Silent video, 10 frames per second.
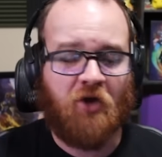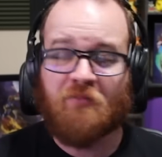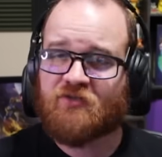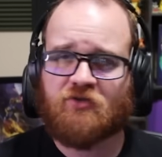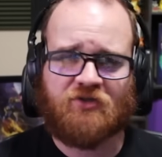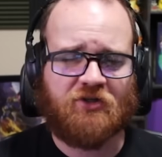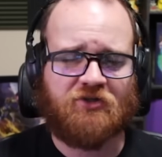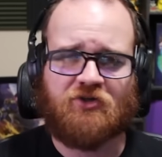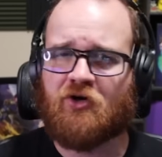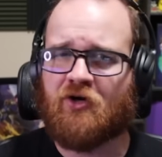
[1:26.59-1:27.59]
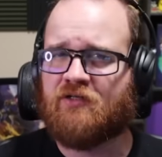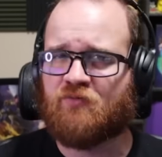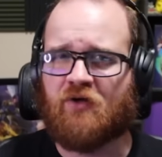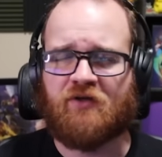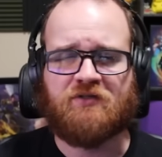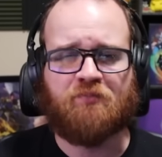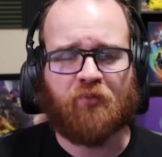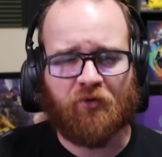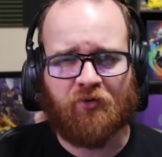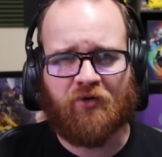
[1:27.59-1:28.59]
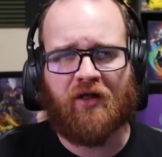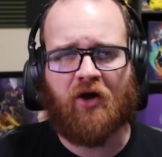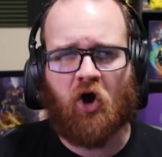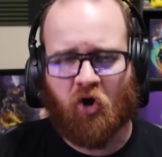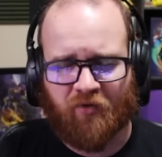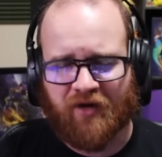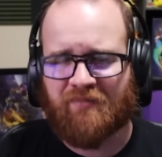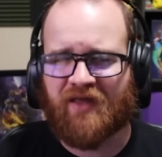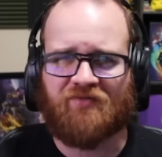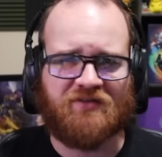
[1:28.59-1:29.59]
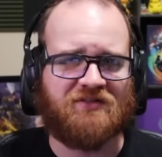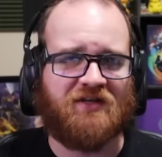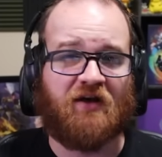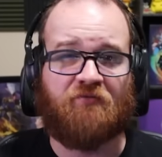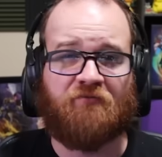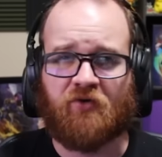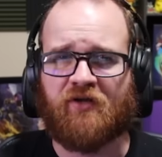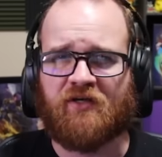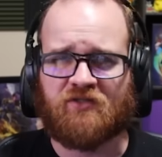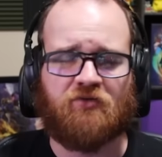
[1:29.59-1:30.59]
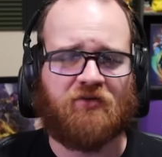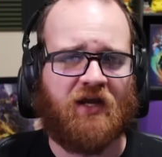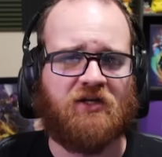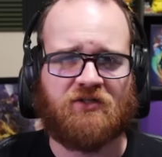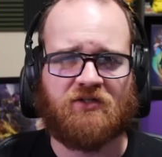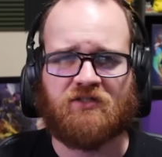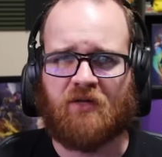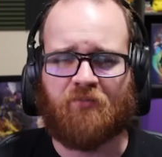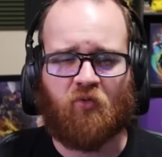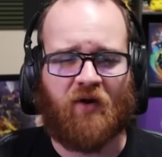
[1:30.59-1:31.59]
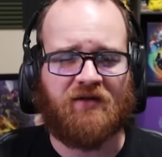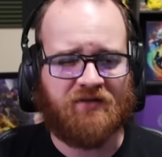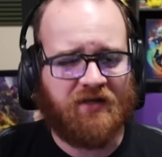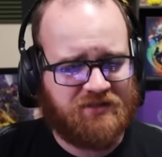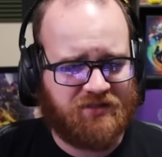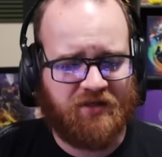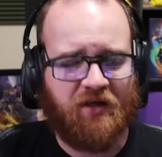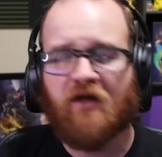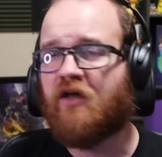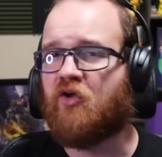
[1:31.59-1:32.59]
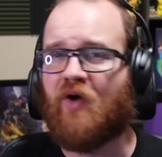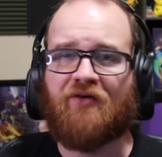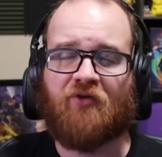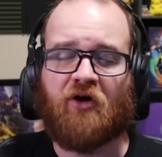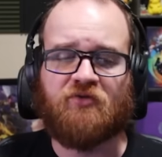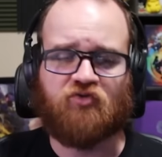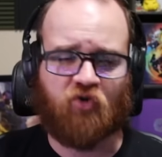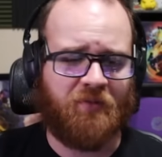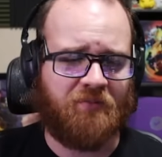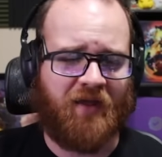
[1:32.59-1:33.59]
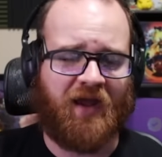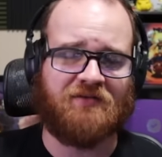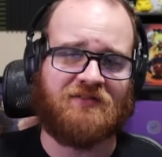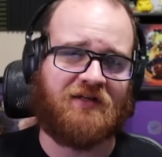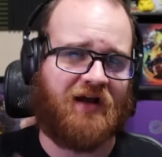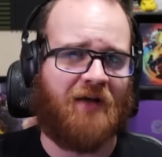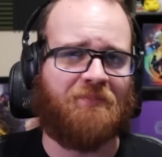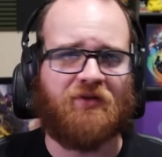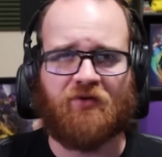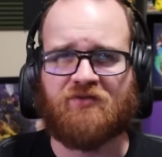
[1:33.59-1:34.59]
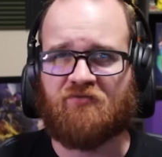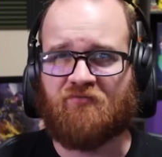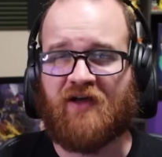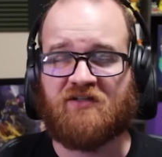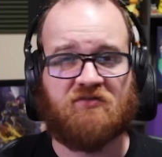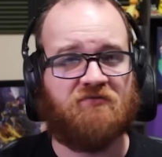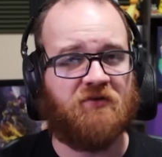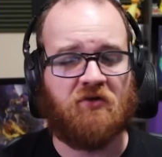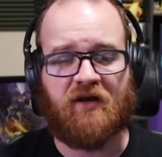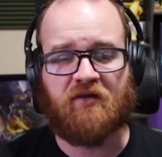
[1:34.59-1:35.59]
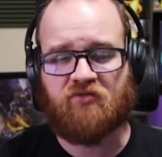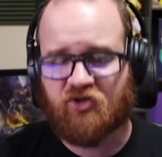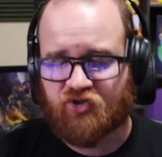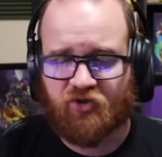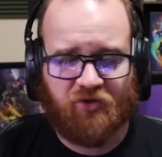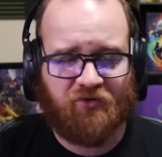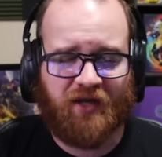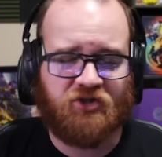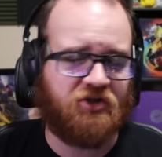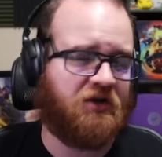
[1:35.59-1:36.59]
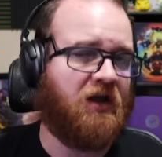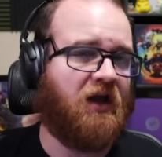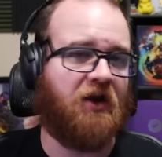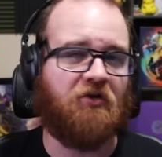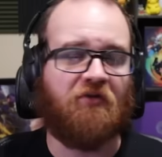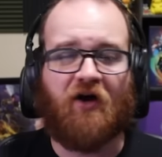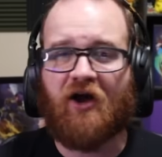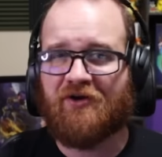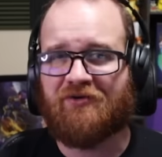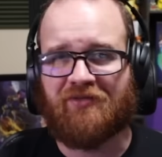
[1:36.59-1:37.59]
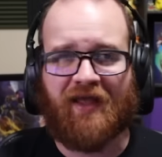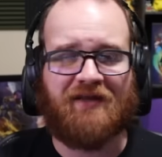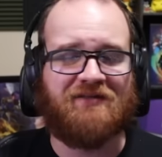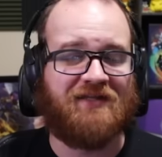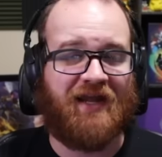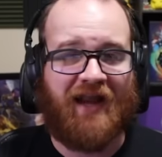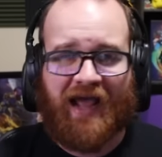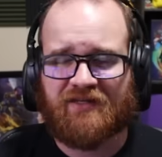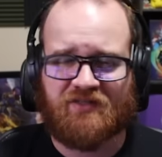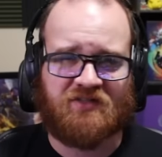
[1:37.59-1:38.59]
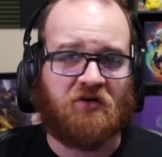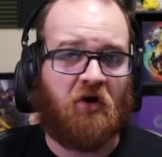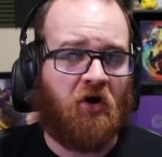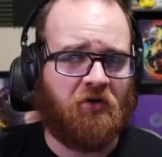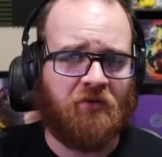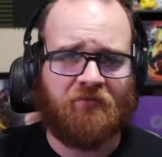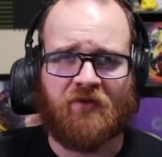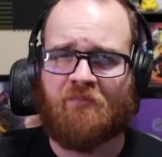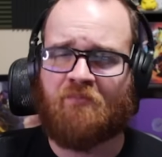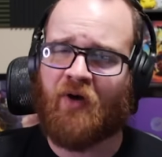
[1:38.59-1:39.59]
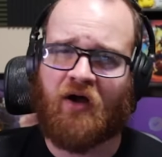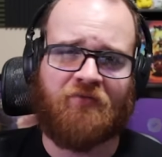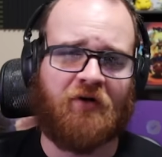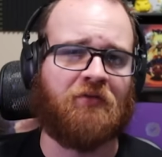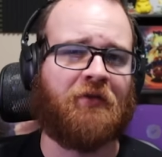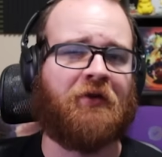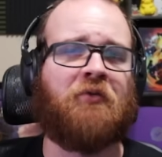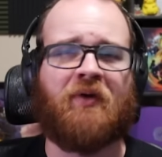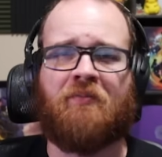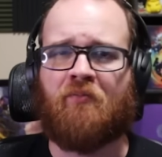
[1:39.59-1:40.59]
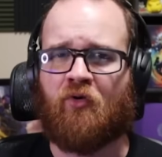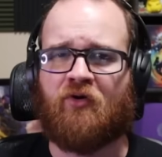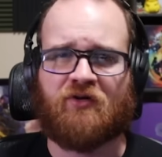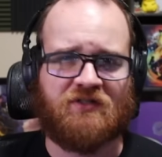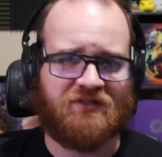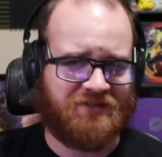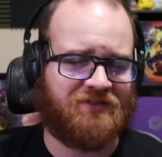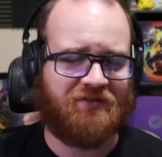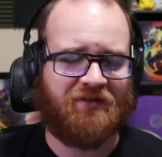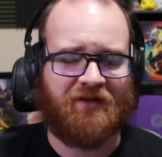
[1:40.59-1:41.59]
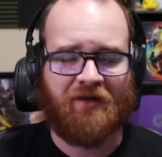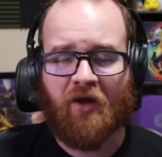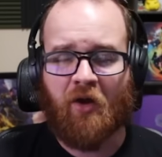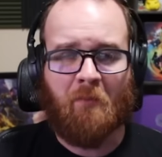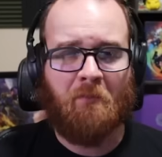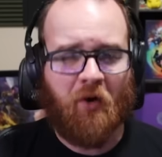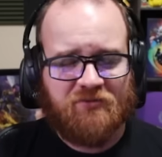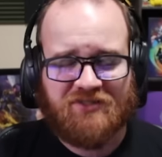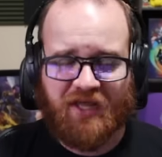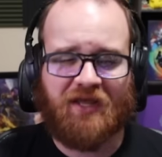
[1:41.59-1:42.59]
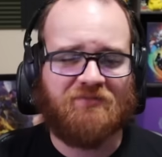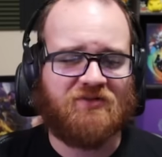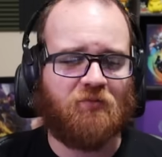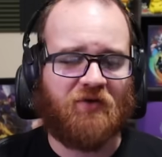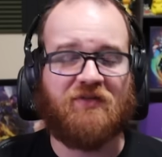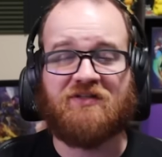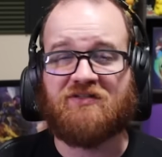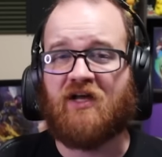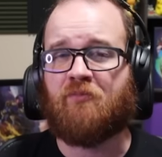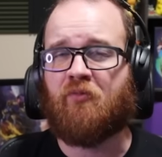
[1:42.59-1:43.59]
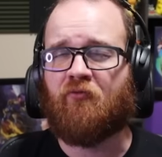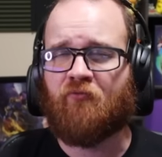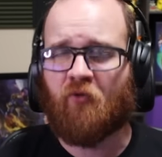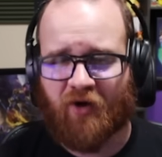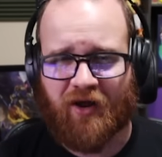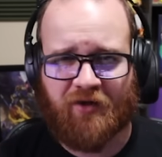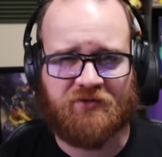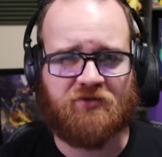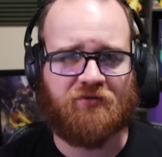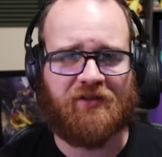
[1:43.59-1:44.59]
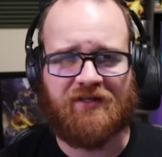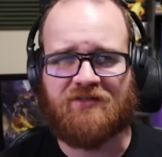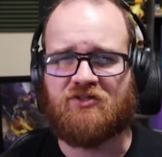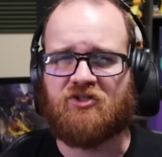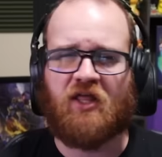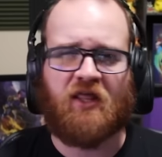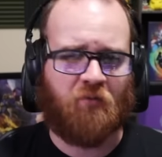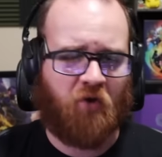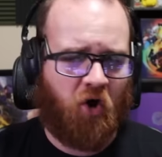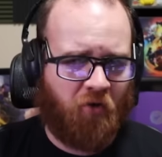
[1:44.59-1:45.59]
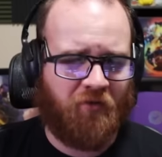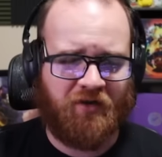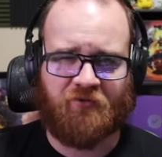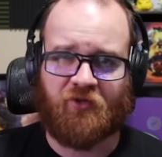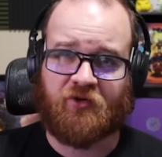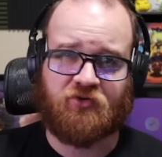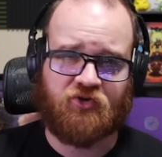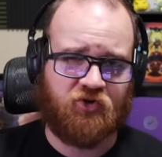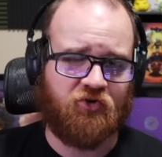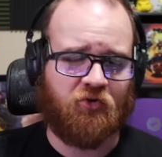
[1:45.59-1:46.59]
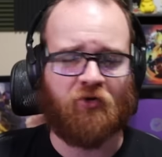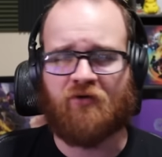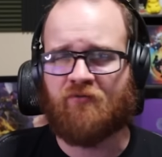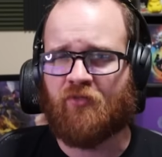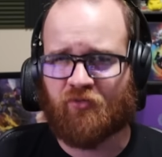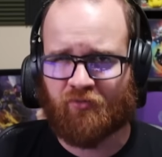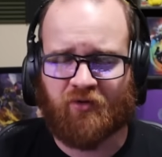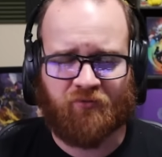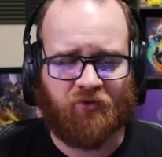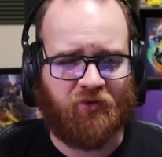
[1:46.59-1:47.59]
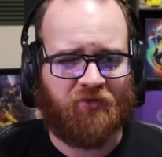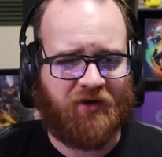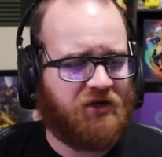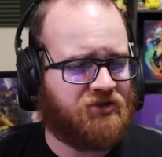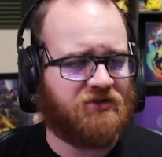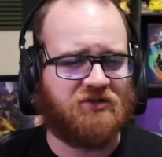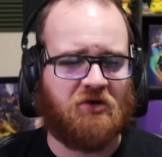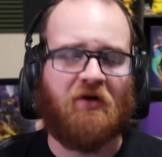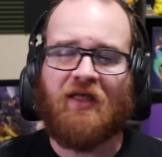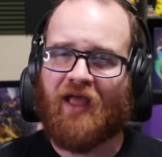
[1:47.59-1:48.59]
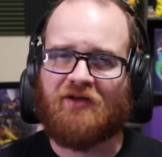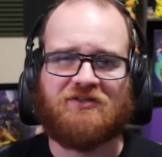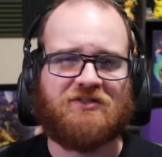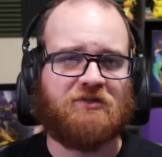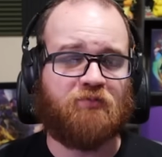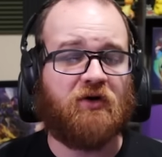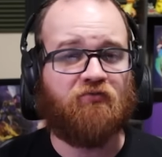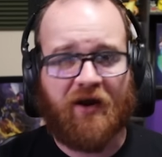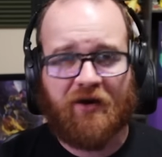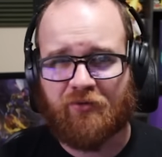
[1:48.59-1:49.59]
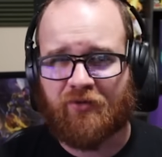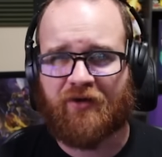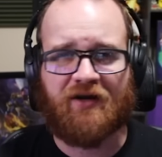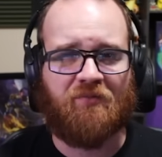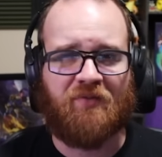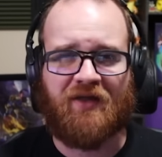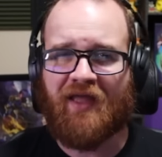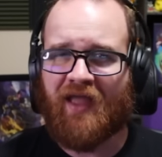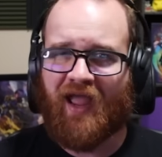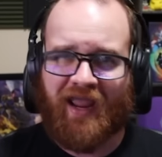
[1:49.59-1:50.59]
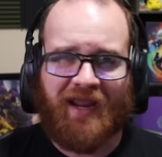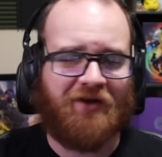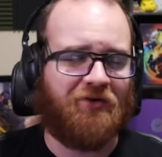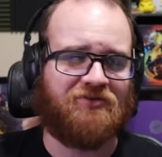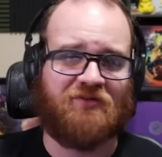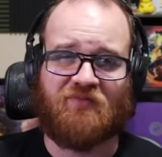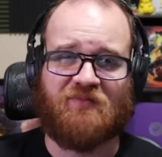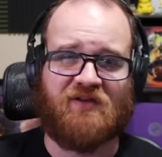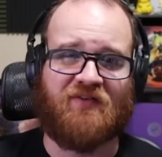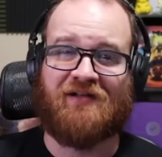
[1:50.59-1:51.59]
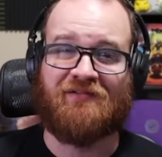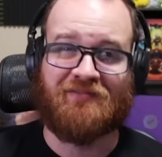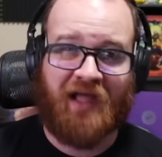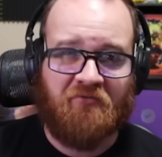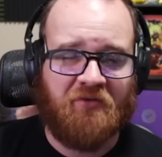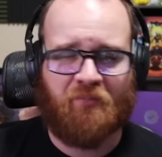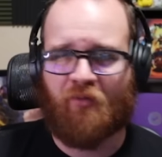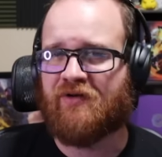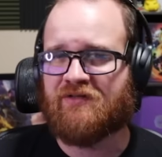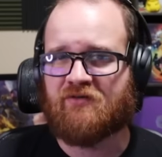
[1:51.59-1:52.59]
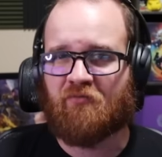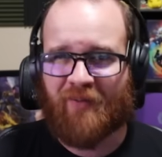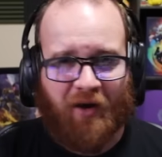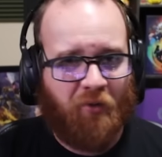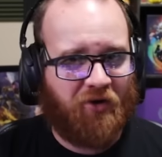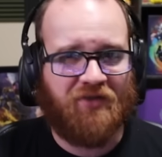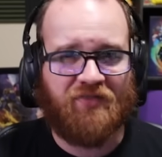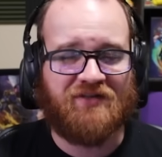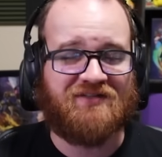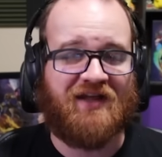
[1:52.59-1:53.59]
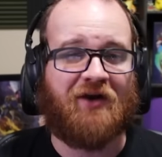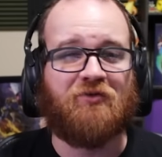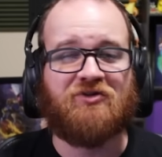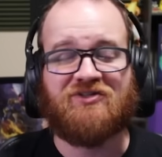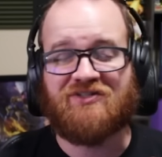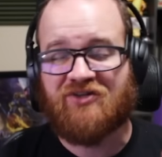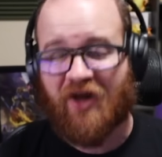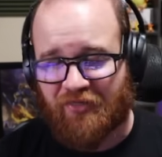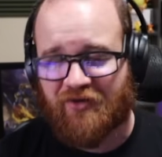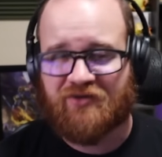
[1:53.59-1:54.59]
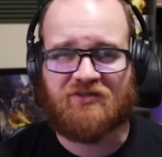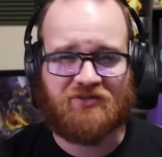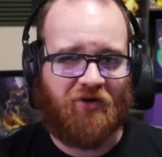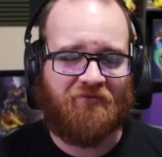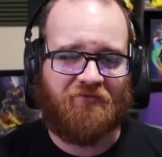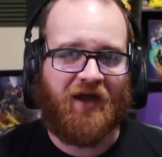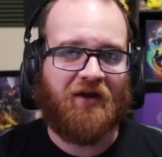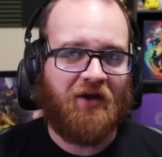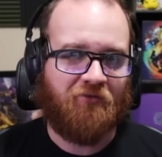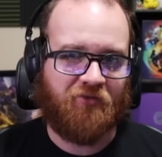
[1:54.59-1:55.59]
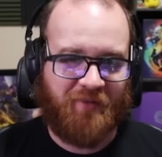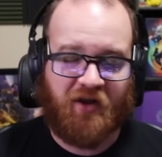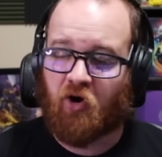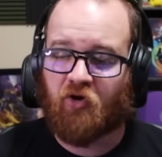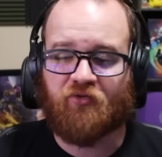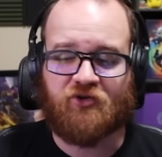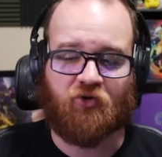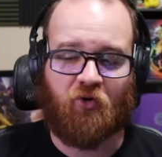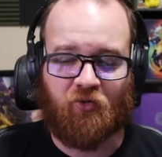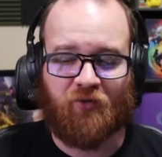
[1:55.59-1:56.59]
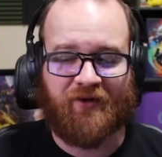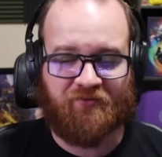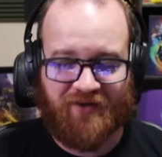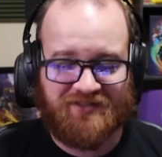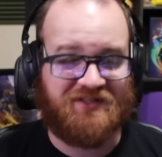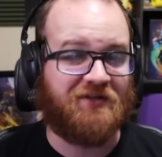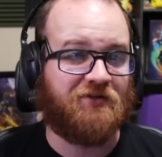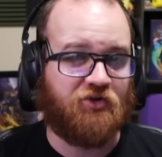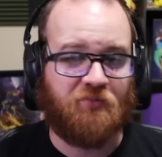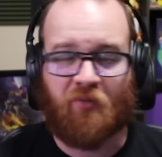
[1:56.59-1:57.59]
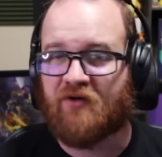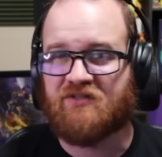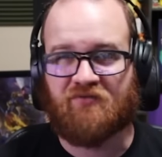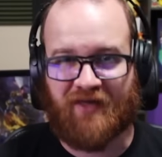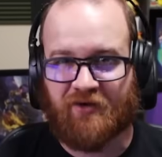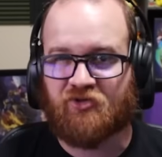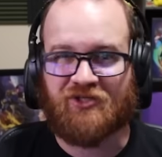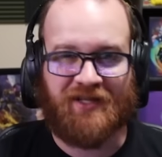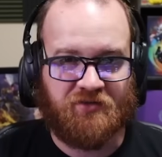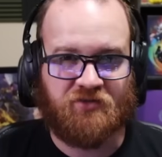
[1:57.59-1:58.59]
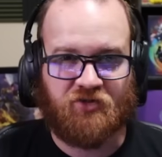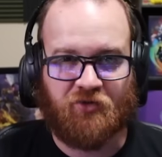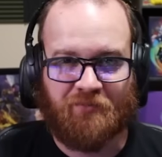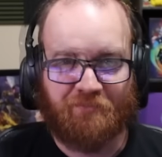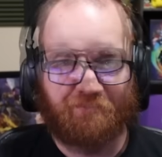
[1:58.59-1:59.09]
Mr. Sinister as well as Brood already make this deck fill its locations up quite nicely. You have Absorbing Man to copy those effects to fill an additional location, and you have Iron Lad to gain access to all of the above a little bit more consistently. Most games with this deck before Elsa released, they were already filling 2 or even 3 of your locations, so Elsa is pretty regularly going to be 8 or sometimes even 11 points of power in this deck, which is nothing to scoff at from a card that you're only investing 2 points of energy into.